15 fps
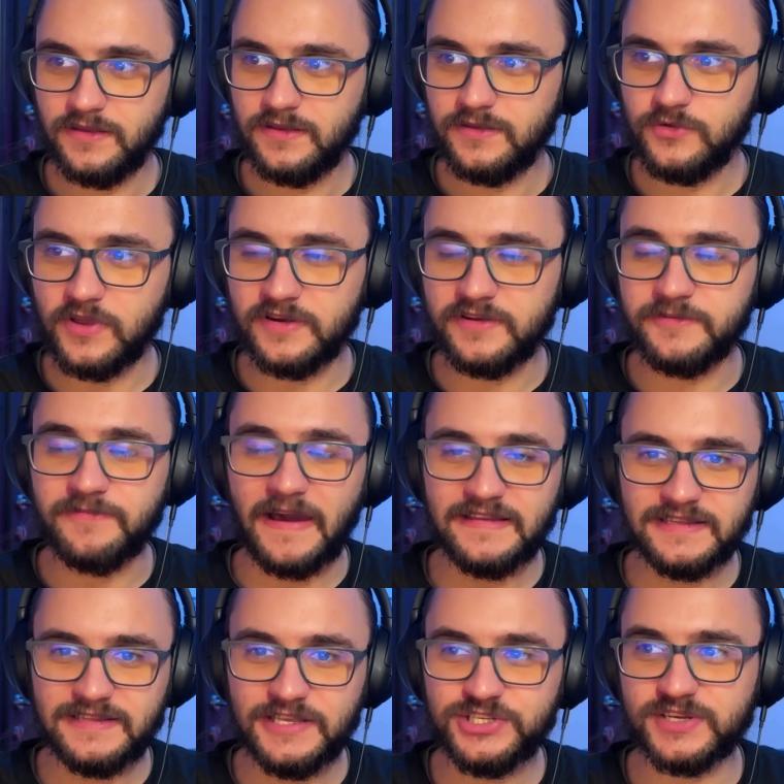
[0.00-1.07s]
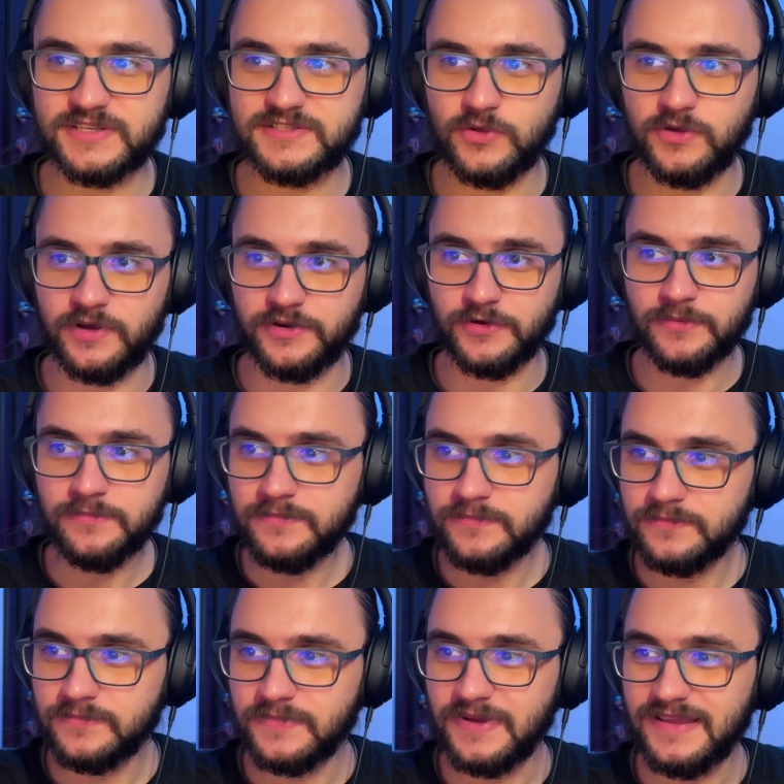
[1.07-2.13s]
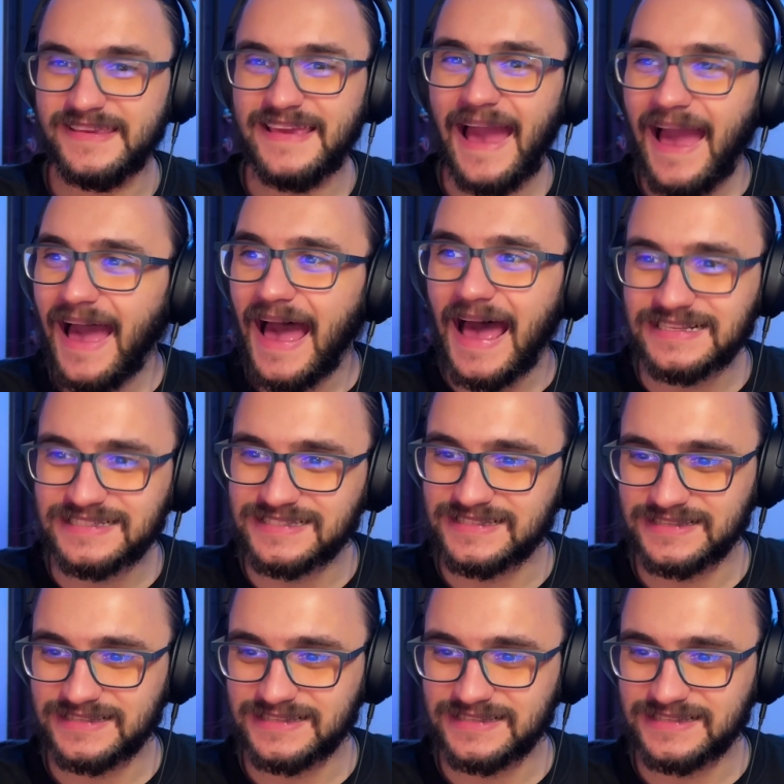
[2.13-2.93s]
You can invite the teachers to your room. Yes!